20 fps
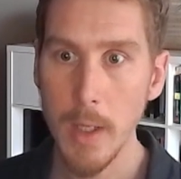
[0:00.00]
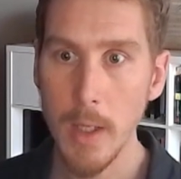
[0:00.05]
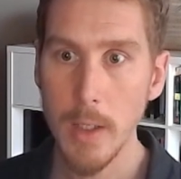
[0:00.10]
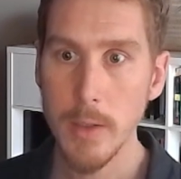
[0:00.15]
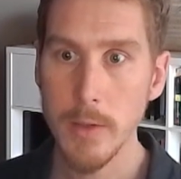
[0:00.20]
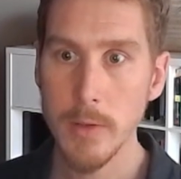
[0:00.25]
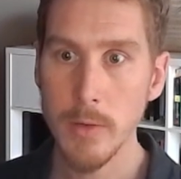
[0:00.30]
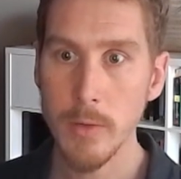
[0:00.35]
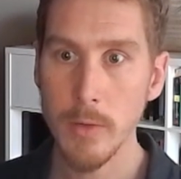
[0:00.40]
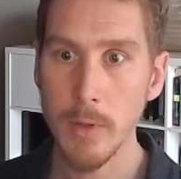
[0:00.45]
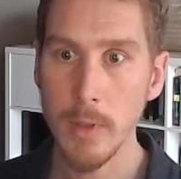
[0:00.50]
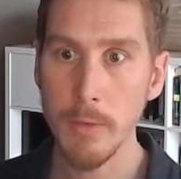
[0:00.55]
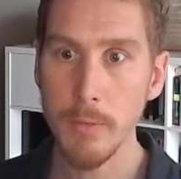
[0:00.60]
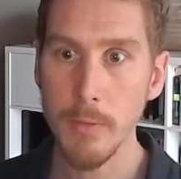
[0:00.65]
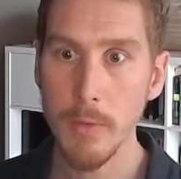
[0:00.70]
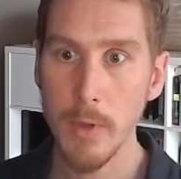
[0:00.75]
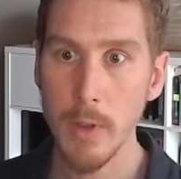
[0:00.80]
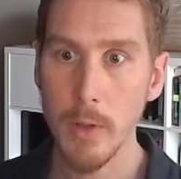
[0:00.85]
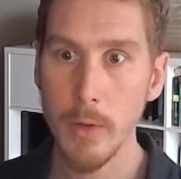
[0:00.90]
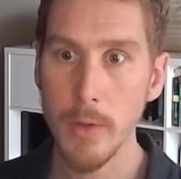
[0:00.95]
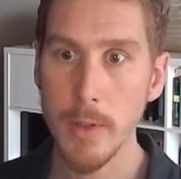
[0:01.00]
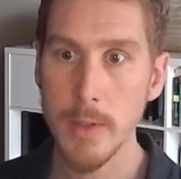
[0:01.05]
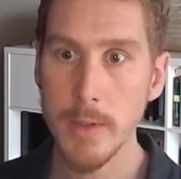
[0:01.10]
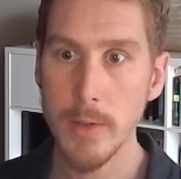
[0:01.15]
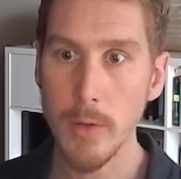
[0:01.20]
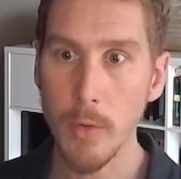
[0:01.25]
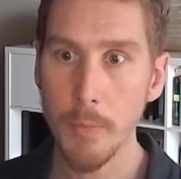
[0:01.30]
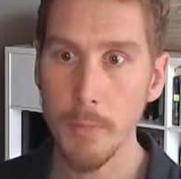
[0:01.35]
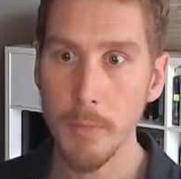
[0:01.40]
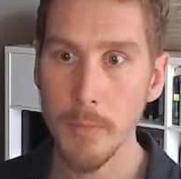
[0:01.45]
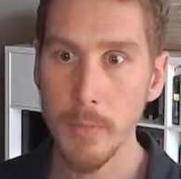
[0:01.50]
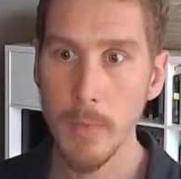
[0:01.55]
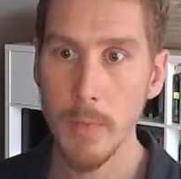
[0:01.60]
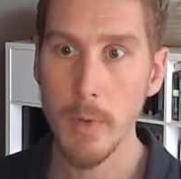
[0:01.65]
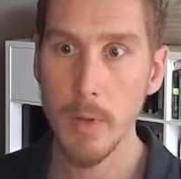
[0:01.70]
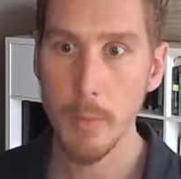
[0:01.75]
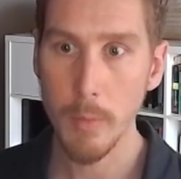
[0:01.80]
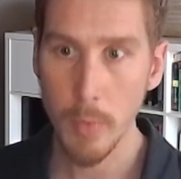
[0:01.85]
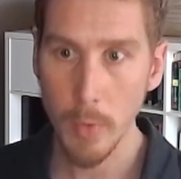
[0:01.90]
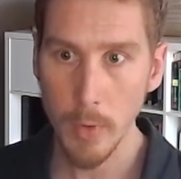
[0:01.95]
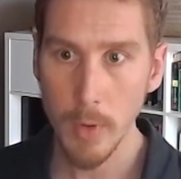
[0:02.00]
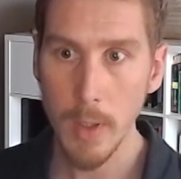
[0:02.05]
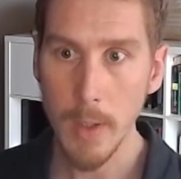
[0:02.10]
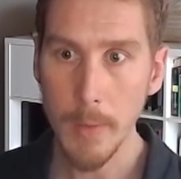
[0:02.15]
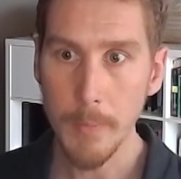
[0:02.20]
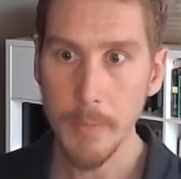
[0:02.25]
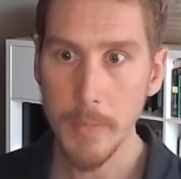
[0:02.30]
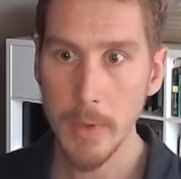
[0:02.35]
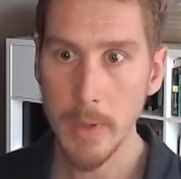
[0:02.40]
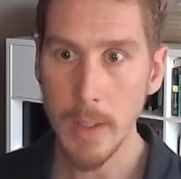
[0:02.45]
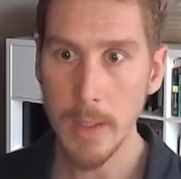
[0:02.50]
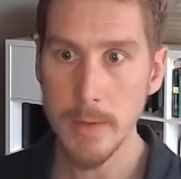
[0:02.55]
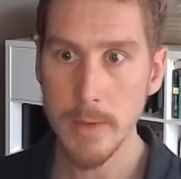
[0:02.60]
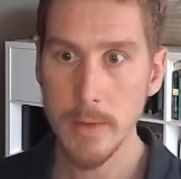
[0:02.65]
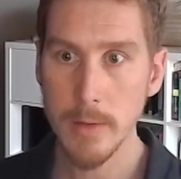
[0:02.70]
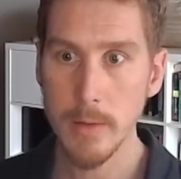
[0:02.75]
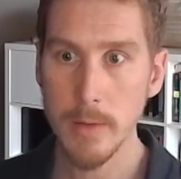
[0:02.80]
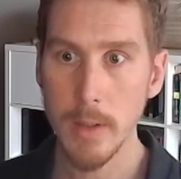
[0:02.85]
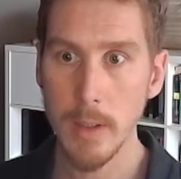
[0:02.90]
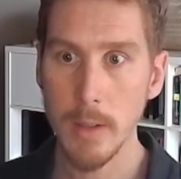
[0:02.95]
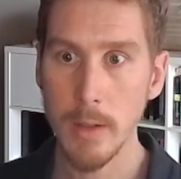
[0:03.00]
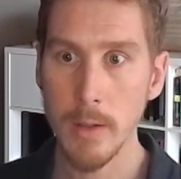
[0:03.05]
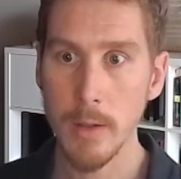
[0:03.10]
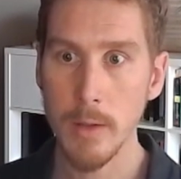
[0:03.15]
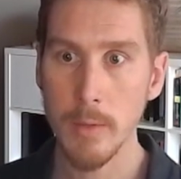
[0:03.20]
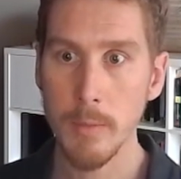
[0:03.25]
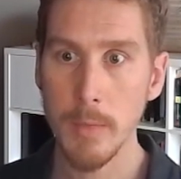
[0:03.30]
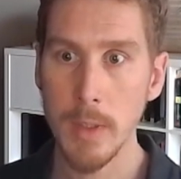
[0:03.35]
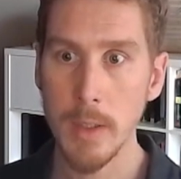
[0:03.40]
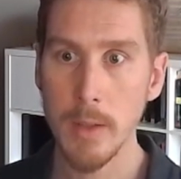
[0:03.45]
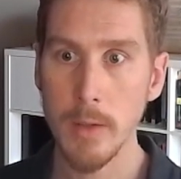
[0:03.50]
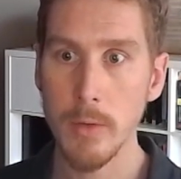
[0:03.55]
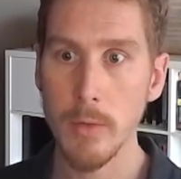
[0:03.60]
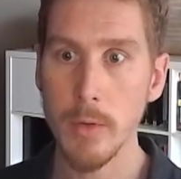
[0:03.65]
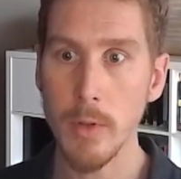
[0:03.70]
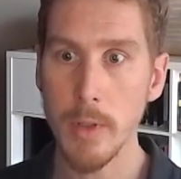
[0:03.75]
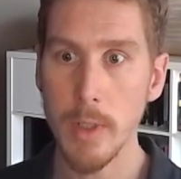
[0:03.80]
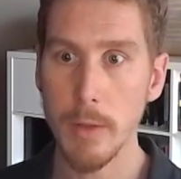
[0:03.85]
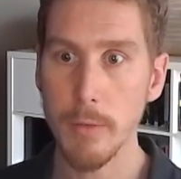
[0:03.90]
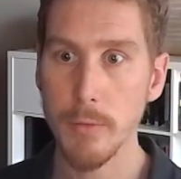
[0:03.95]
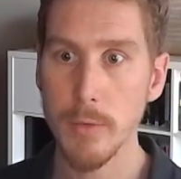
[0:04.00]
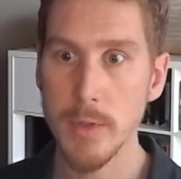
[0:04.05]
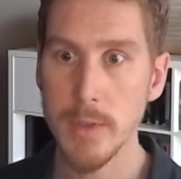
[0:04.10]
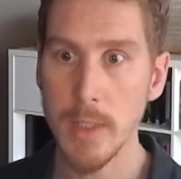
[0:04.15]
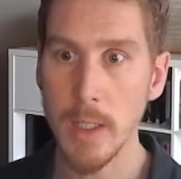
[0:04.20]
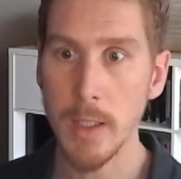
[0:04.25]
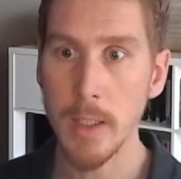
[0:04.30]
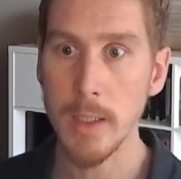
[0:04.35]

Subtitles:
So even though it's open book, doesn't mean you don't have to study.